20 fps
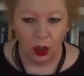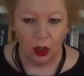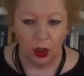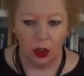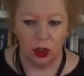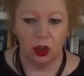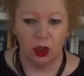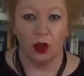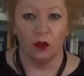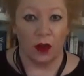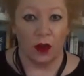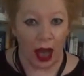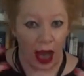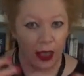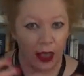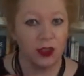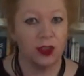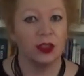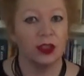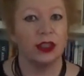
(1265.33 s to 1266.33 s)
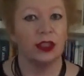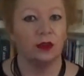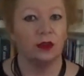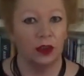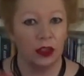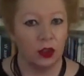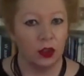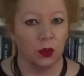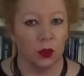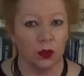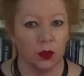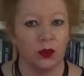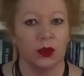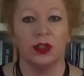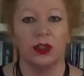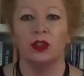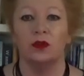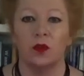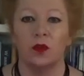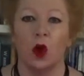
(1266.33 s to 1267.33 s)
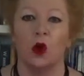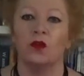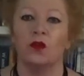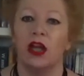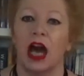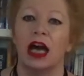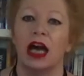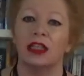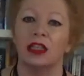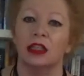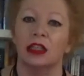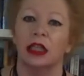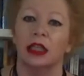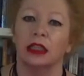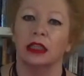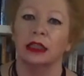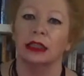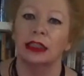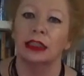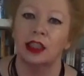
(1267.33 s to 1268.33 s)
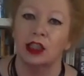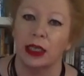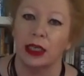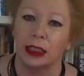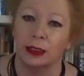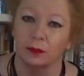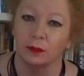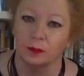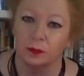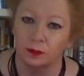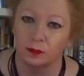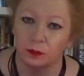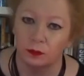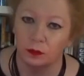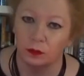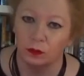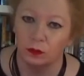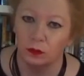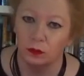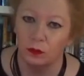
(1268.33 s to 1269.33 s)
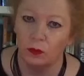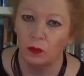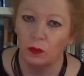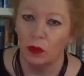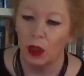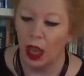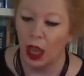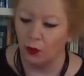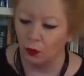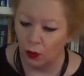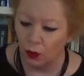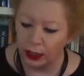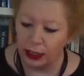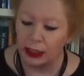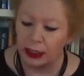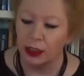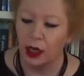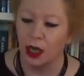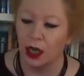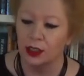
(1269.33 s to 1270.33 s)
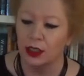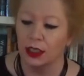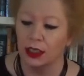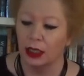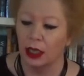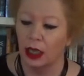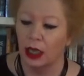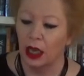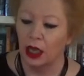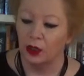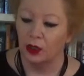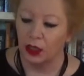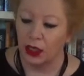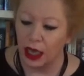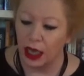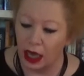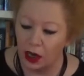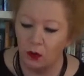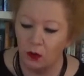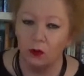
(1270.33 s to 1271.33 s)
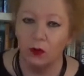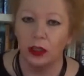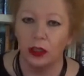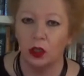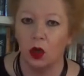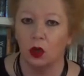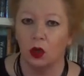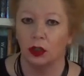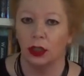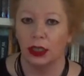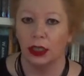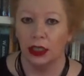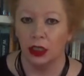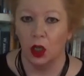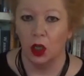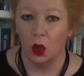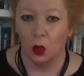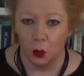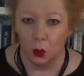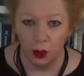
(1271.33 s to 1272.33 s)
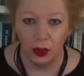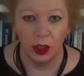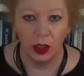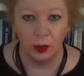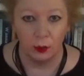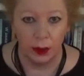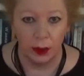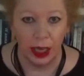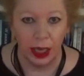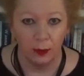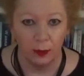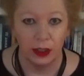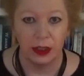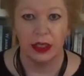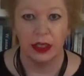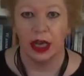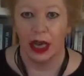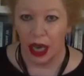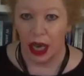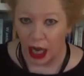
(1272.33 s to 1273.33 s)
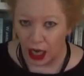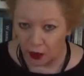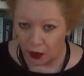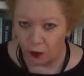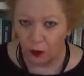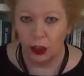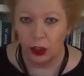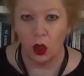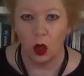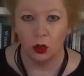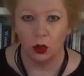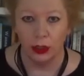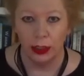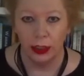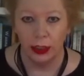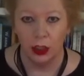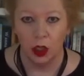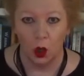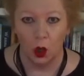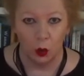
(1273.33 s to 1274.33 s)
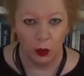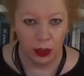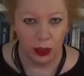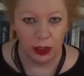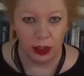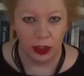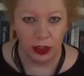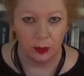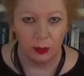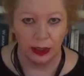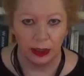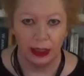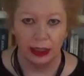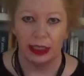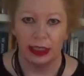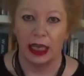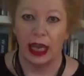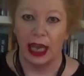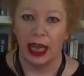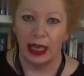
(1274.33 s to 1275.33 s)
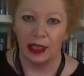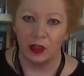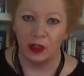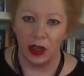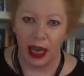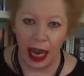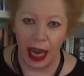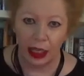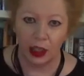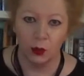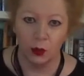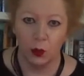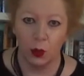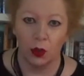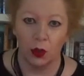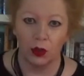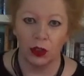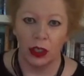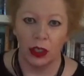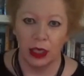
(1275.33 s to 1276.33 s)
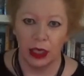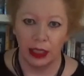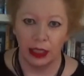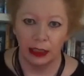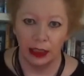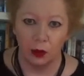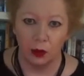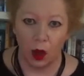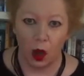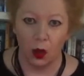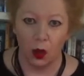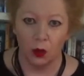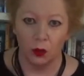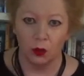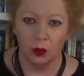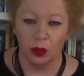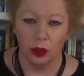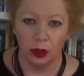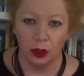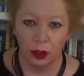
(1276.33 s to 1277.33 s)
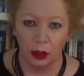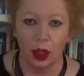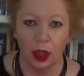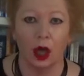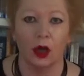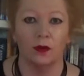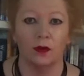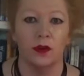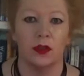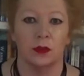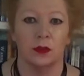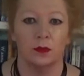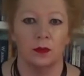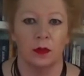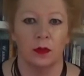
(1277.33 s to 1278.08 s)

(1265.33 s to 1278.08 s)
So for us as individuals, this involves us listening and recognising that every colleague with an impairment, every colleague with a disability is an expert in their own lives.